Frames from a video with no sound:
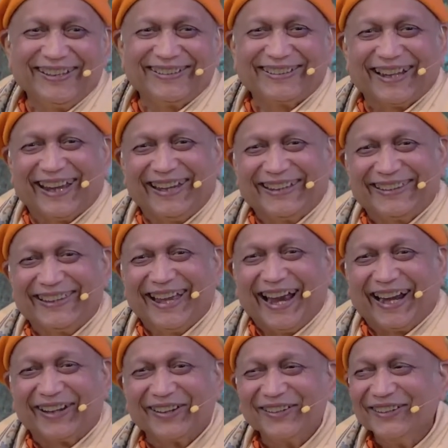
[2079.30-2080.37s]
it is
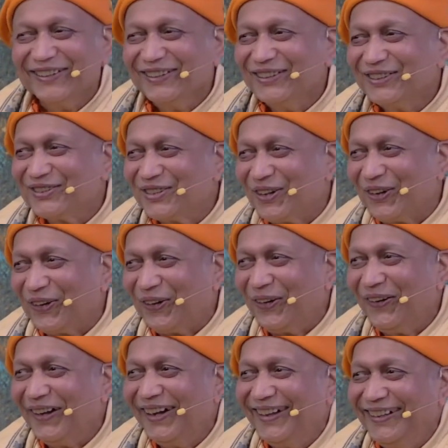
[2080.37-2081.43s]
like that.
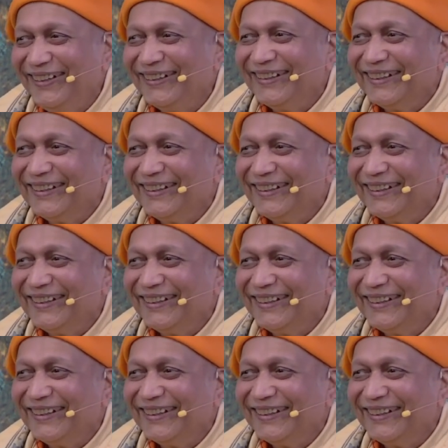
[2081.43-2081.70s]
So